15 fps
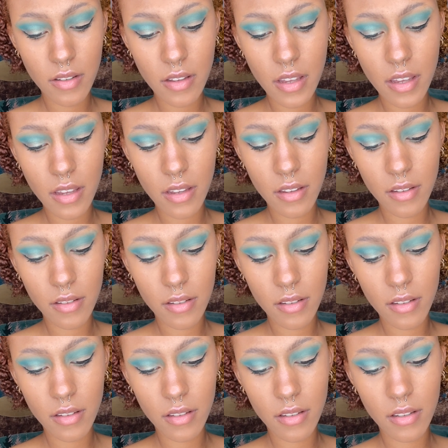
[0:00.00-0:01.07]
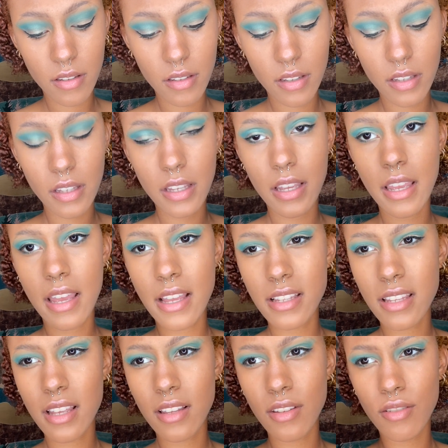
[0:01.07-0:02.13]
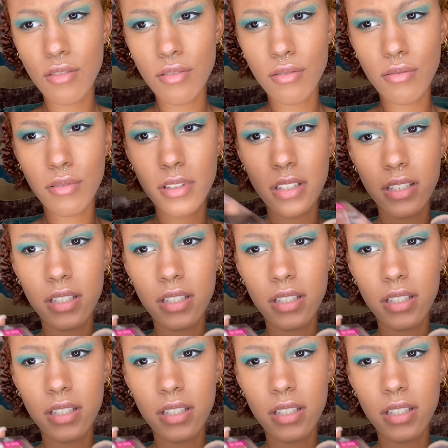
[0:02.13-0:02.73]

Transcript: Okay. It has like little